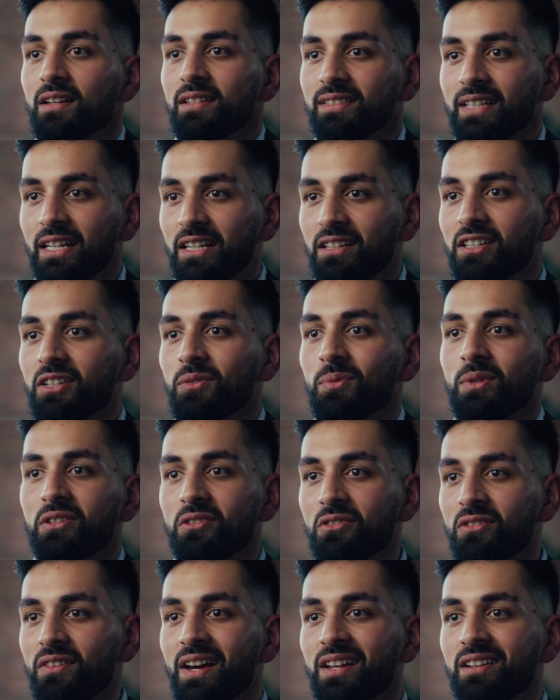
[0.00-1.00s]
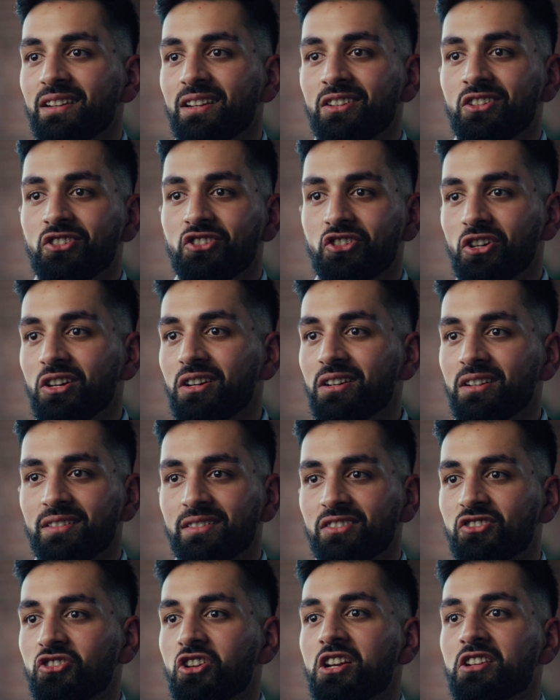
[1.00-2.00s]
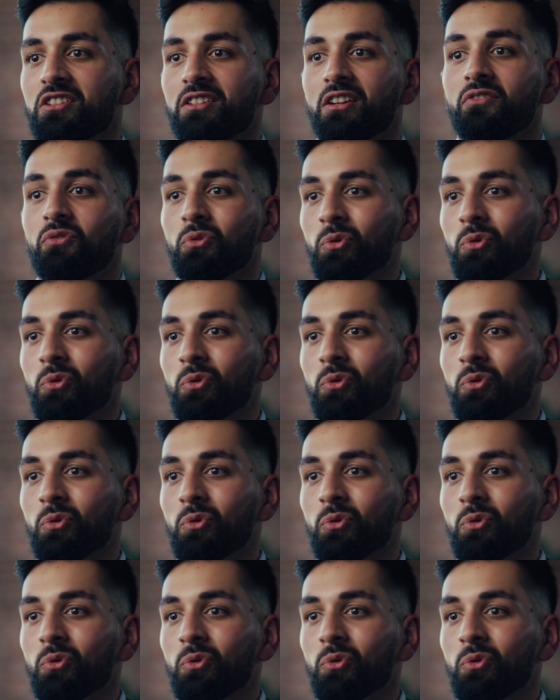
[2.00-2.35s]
Secondly, we knew that insurers change their